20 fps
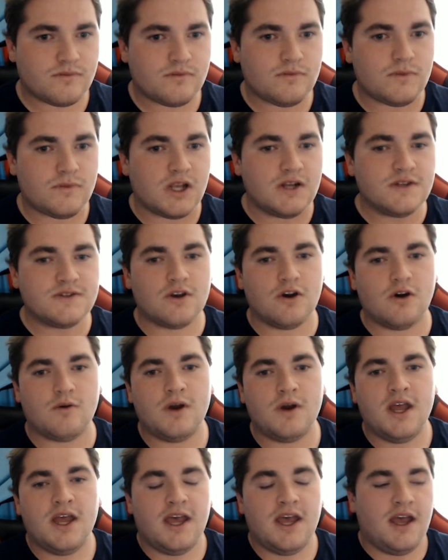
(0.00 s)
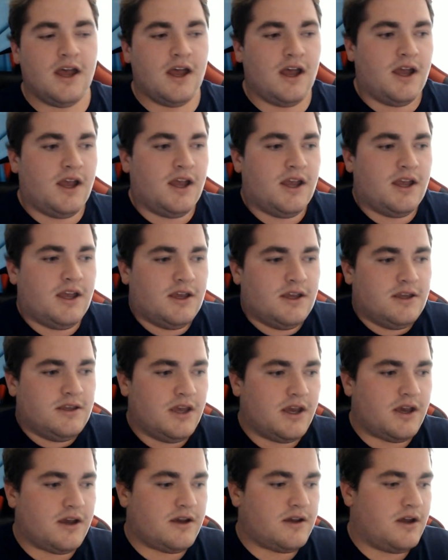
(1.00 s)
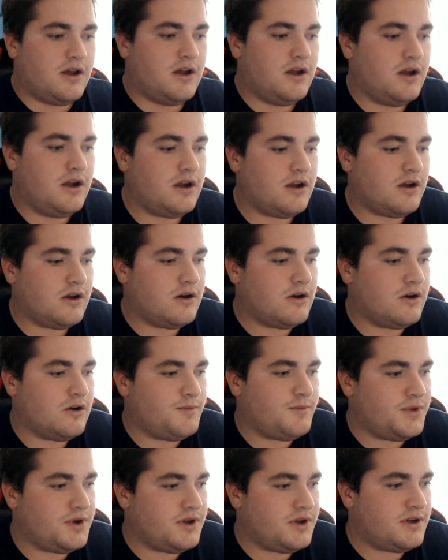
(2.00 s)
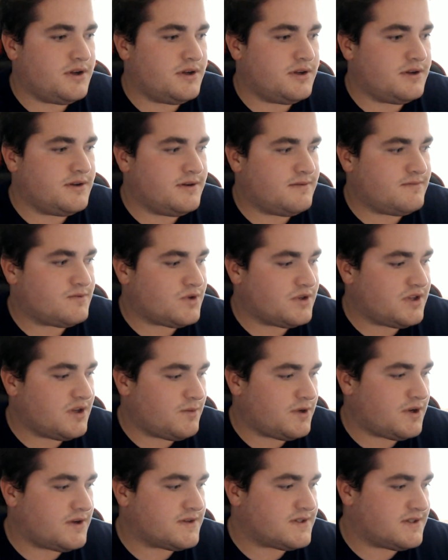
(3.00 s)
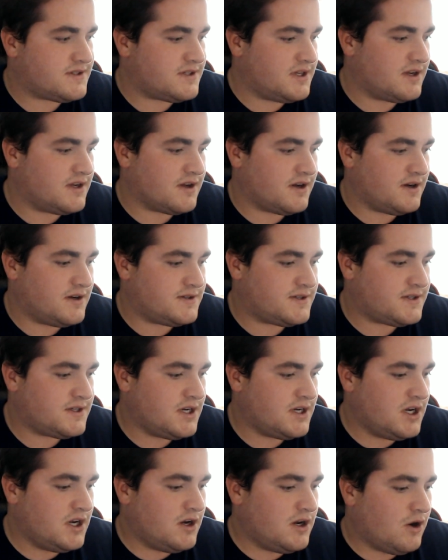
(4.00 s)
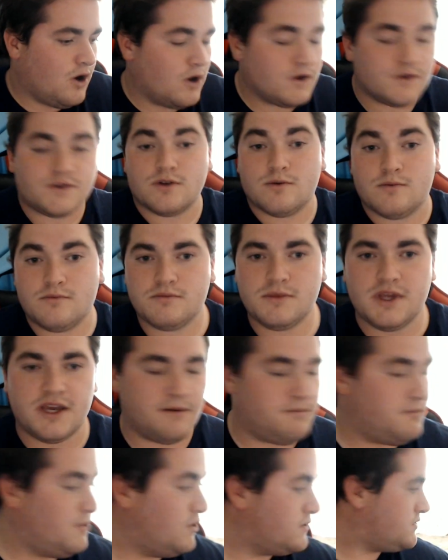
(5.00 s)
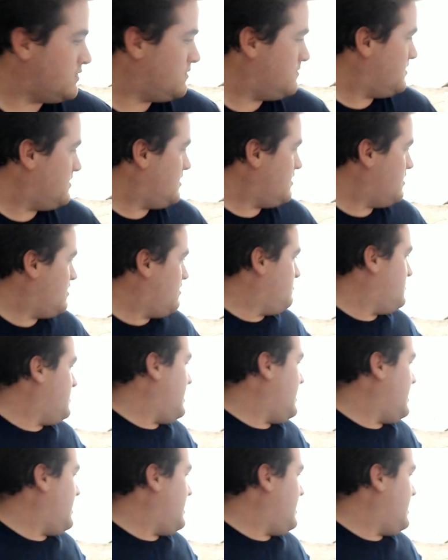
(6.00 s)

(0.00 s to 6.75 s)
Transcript: So, yeah, um, uh, I'm trying to think what else to say, guys. Also, yeah, also, um, I